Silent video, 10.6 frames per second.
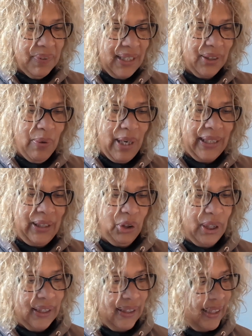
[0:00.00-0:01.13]
That's quite an
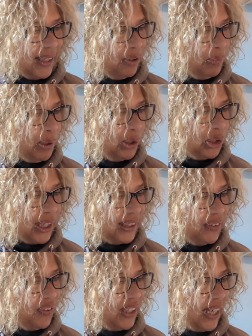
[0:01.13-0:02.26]
interesting little project
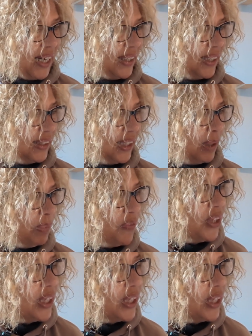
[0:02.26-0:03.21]
if you like that type of